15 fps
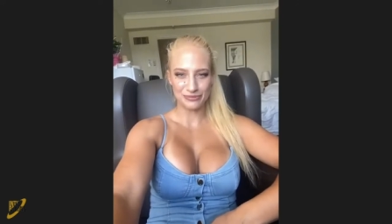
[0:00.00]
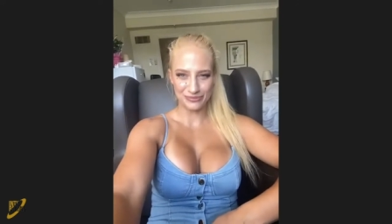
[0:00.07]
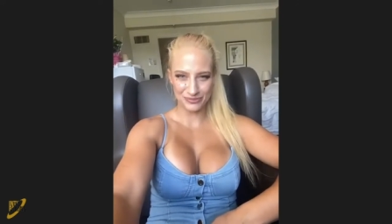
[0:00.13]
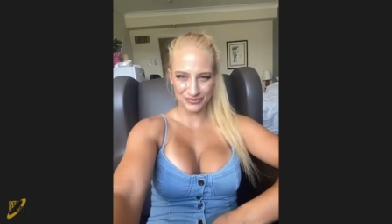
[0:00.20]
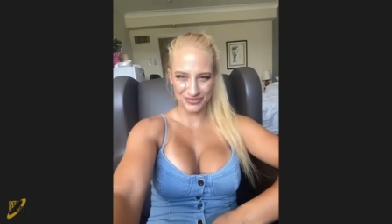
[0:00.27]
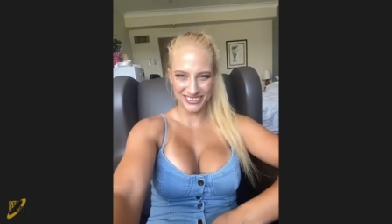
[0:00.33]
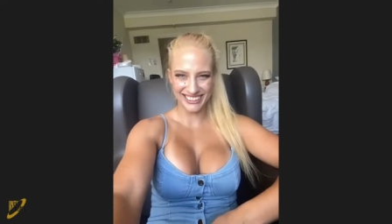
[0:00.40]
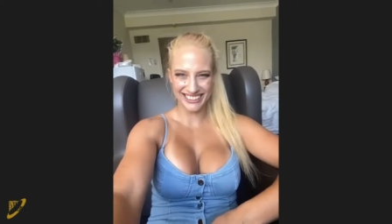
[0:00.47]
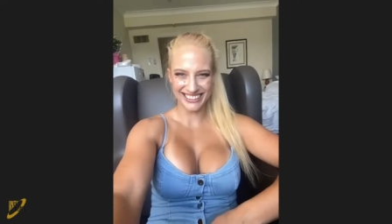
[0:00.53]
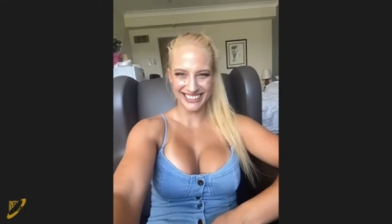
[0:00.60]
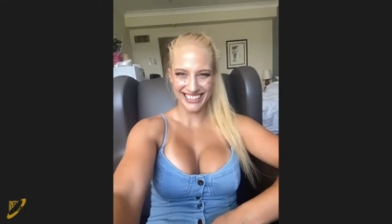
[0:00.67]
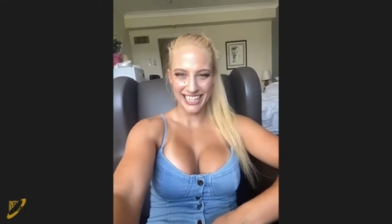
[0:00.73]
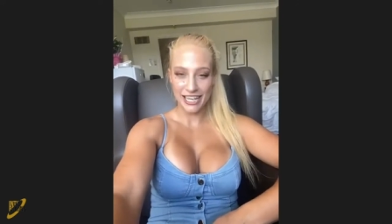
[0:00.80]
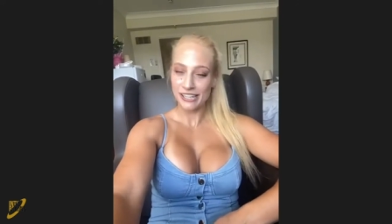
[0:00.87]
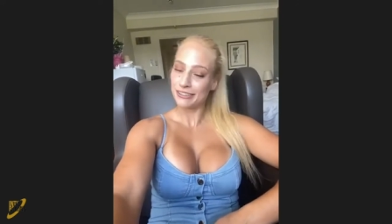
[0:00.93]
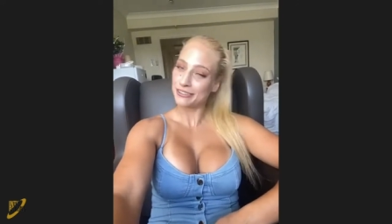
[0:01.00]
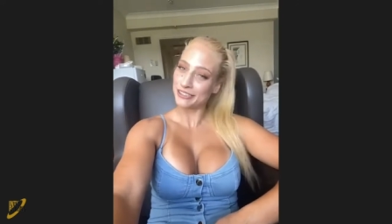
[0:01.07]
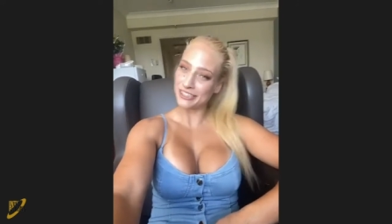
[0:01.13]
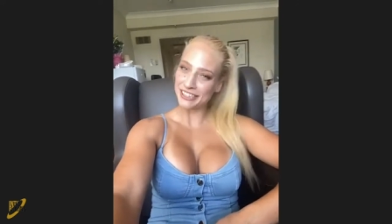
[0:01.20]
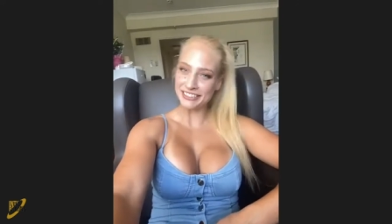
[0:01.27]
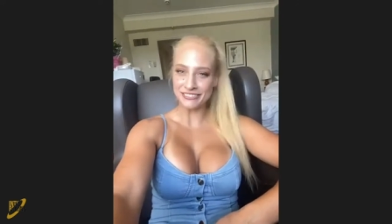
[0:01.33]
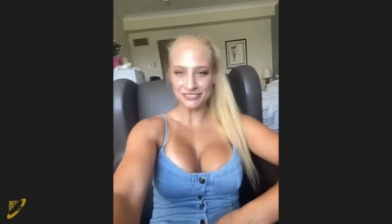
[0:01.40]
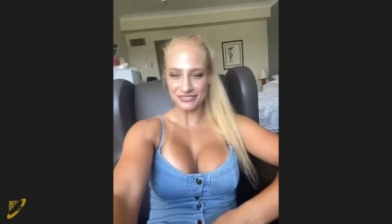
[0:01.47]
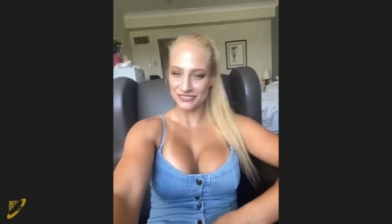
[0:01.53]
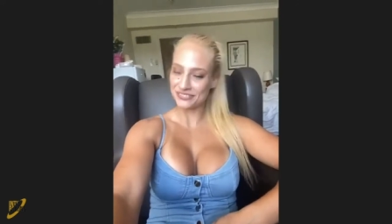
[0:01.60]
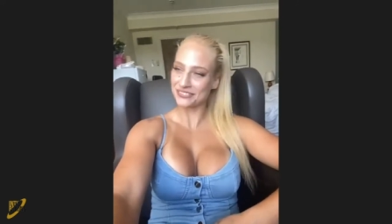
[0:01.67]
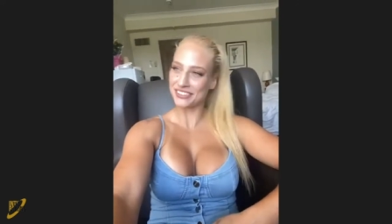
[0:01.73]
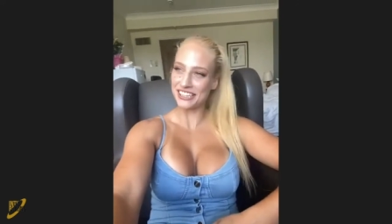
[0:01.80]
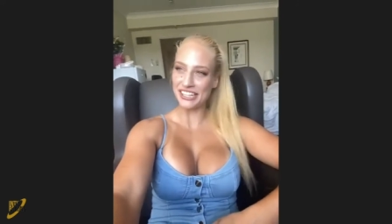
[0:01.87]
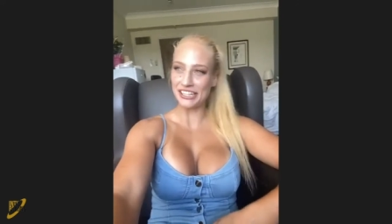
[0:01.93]
No one's asked once about any of the
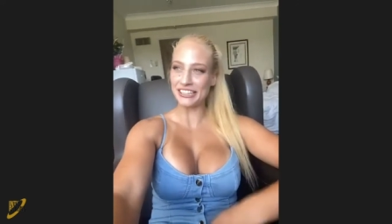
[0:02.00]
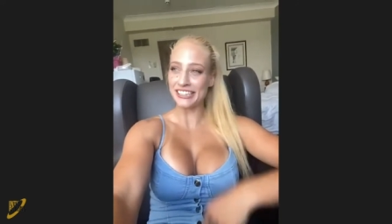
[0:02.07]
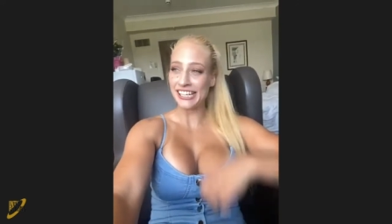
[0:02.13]
outfits. Yeah.